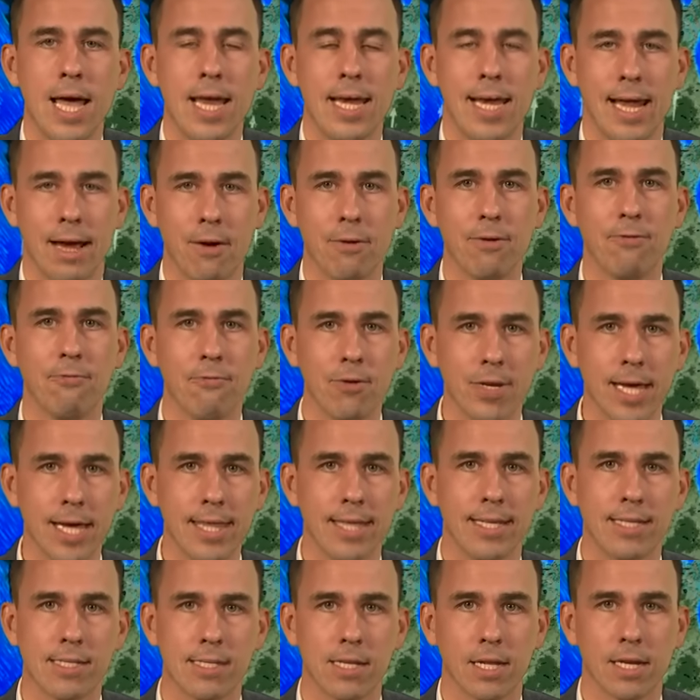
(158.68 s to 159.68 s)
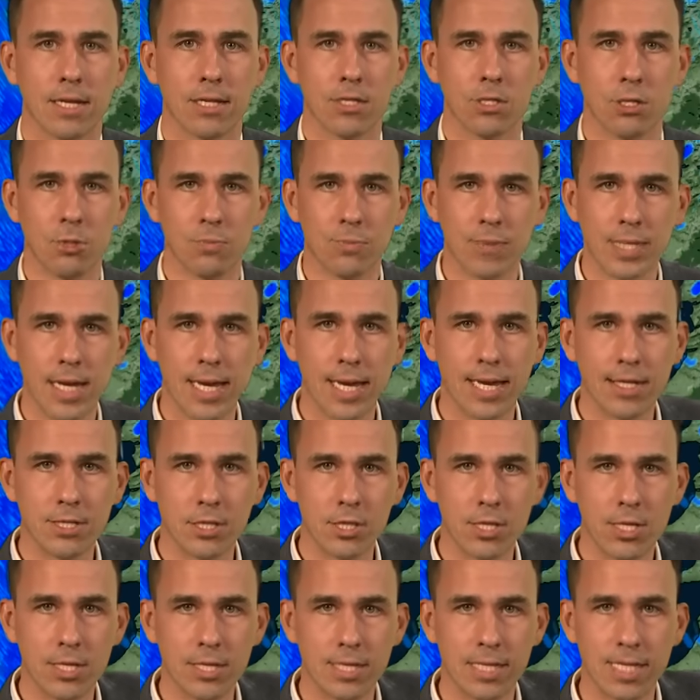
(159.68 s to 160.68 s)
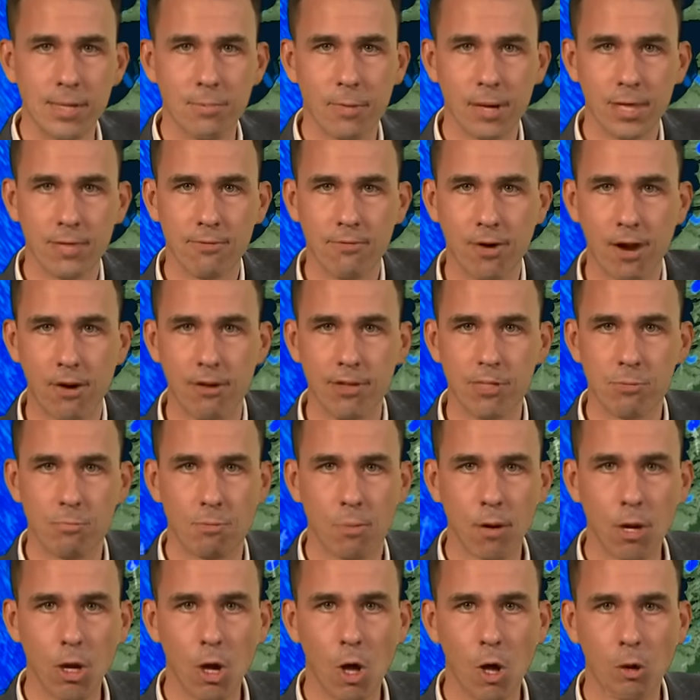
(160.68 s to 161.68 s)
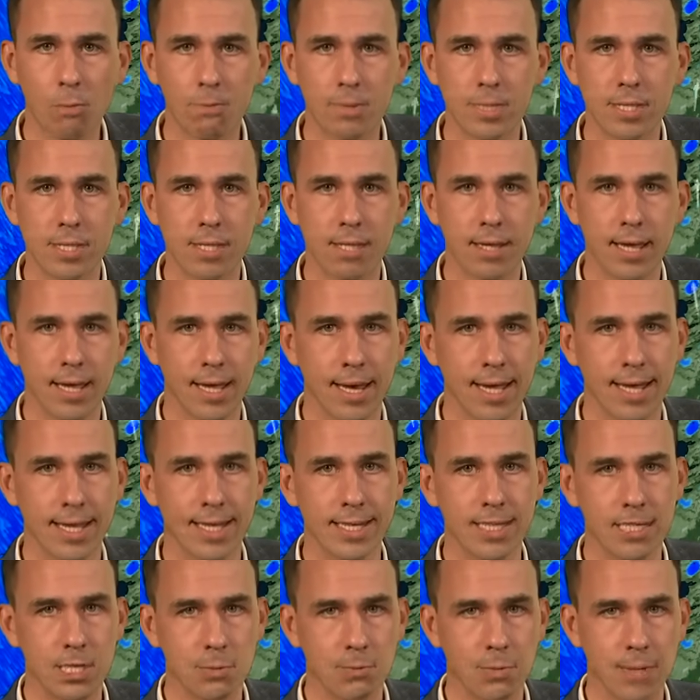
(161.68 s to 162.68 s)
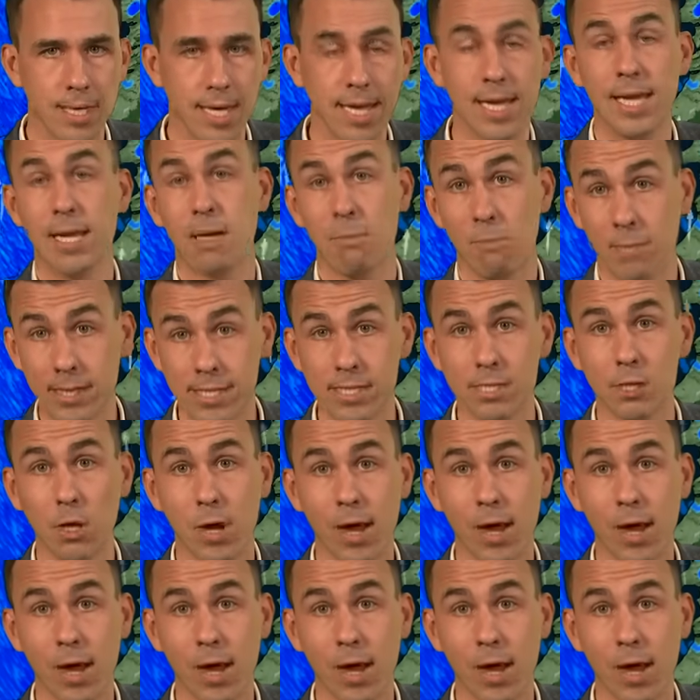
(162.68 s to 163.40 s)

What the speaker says: Now, if we get these thunderstorms, and as you can see by the various blobs, they're likely to be hit and miss.